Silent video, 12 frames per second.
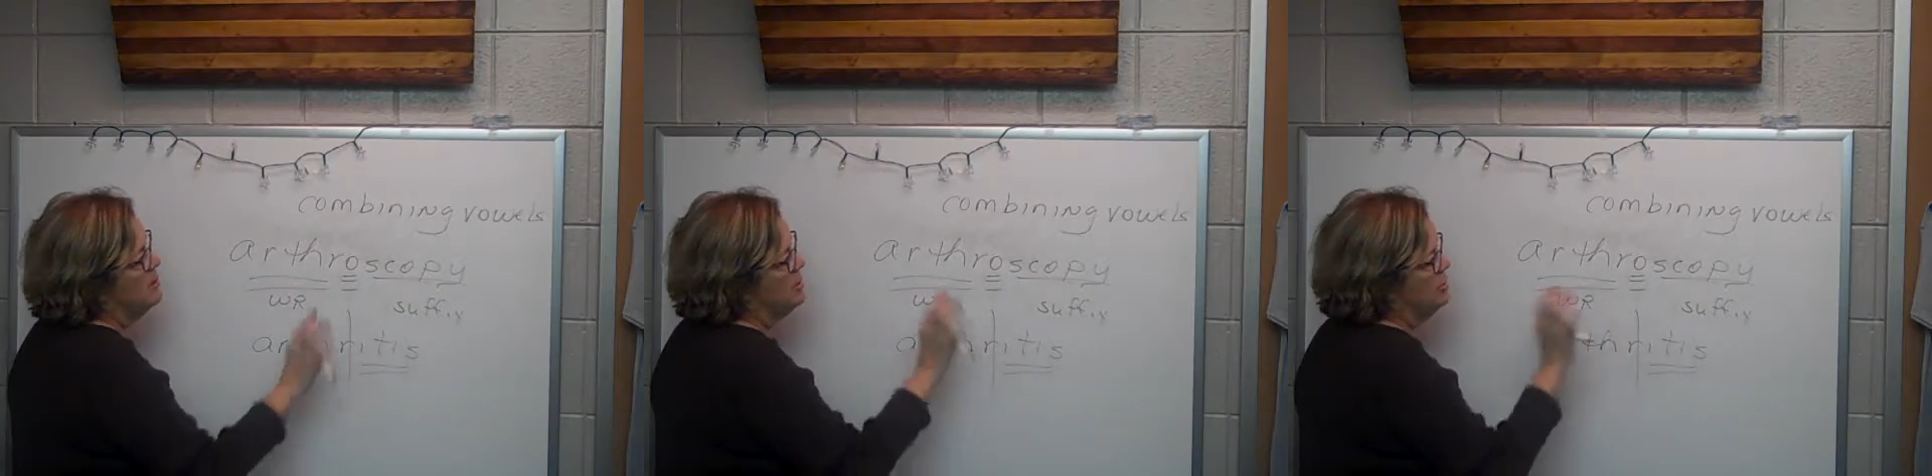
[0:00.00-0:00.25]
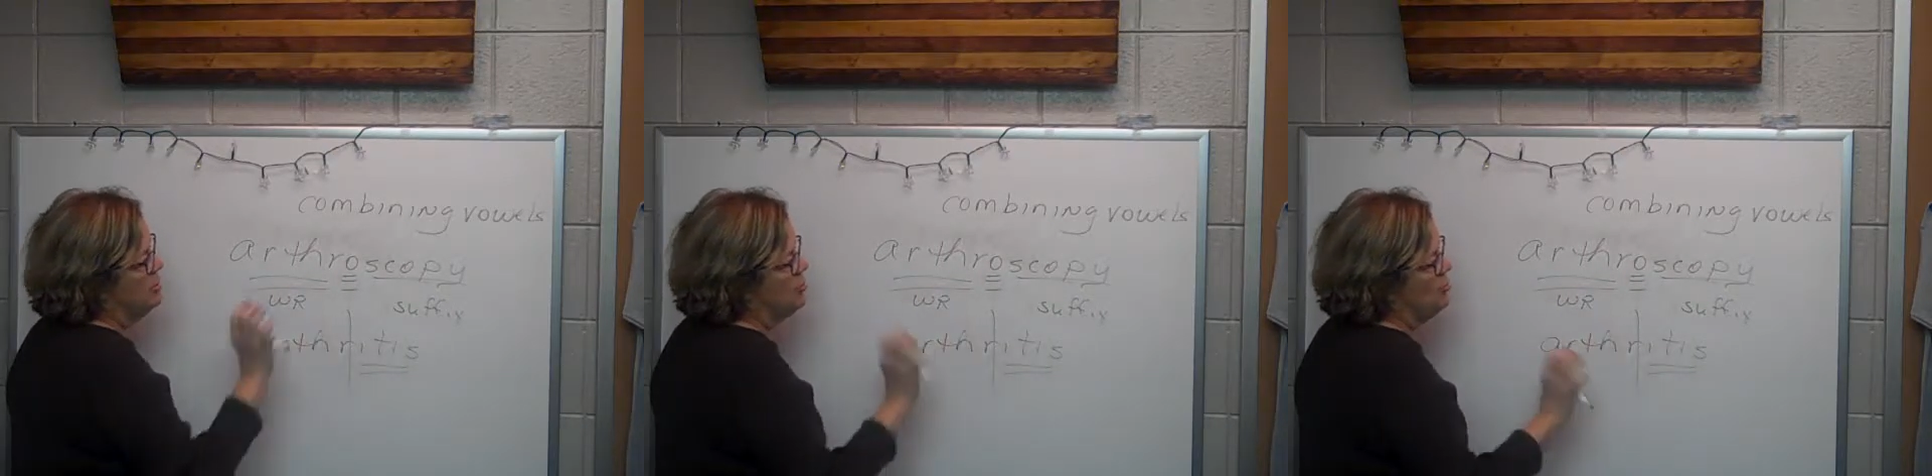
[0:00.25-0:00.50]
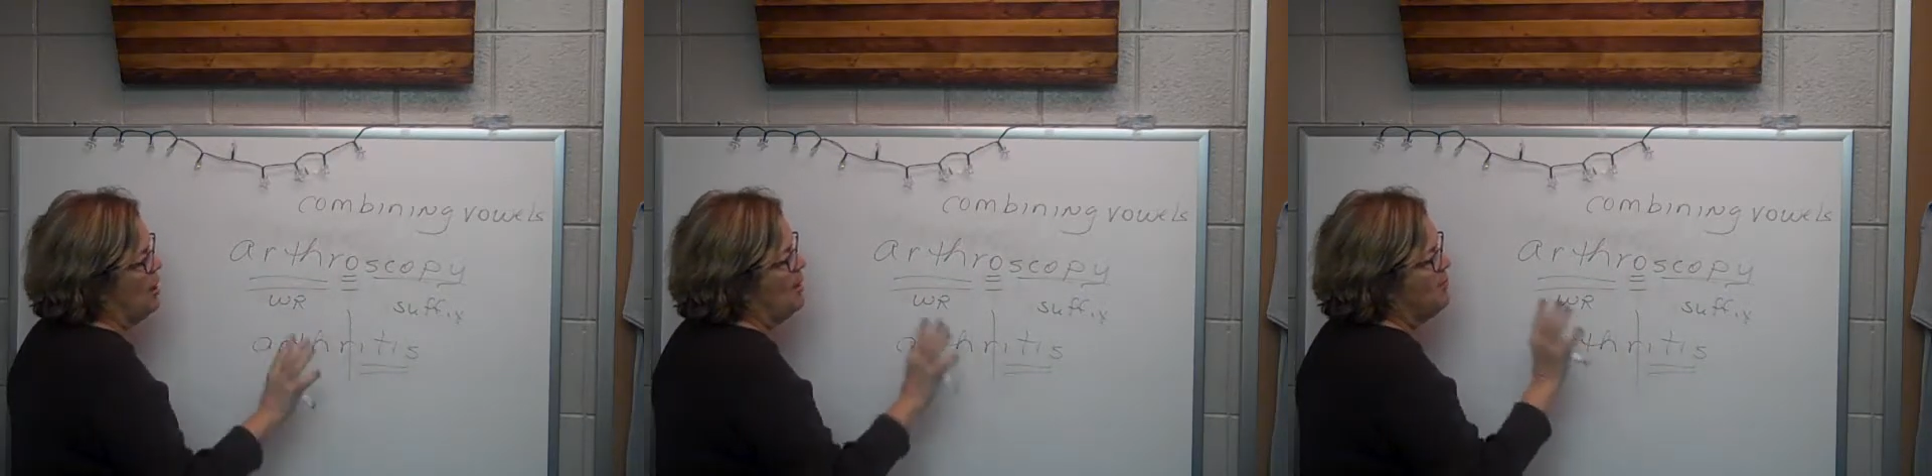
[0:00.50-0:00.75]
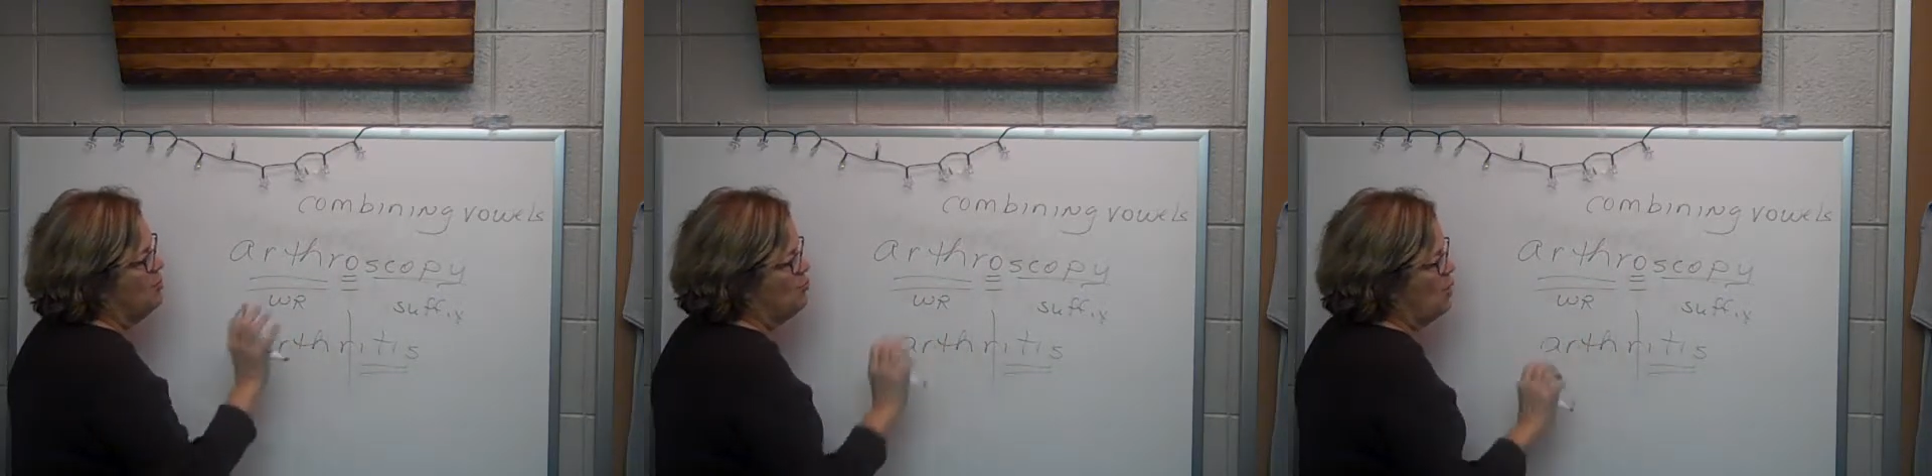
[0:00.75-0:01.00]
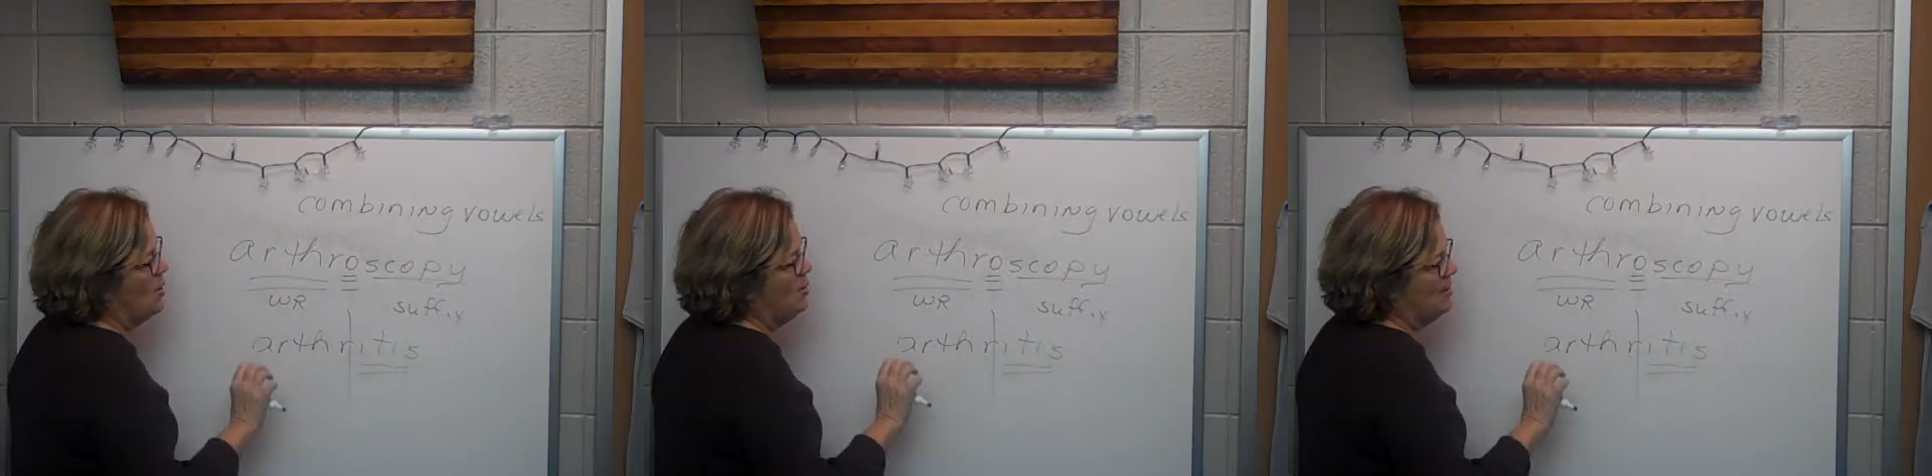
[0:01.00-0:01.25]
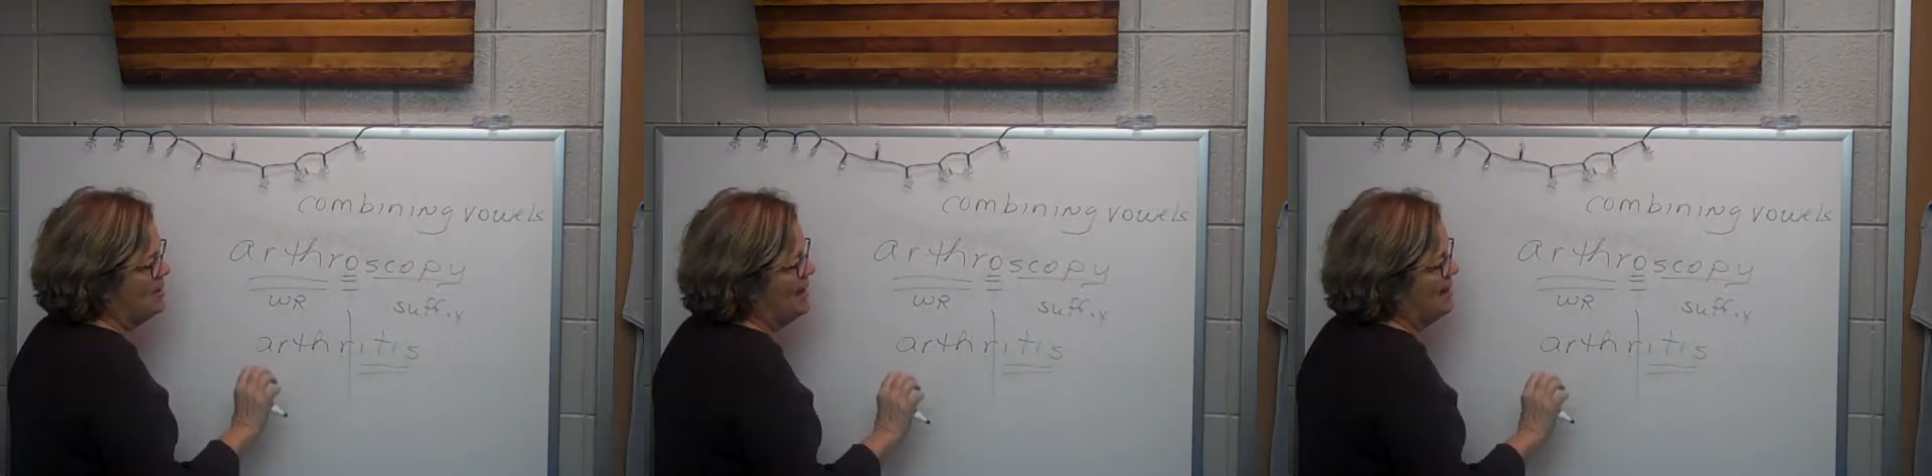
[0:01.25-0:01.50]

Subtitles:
that are describing what is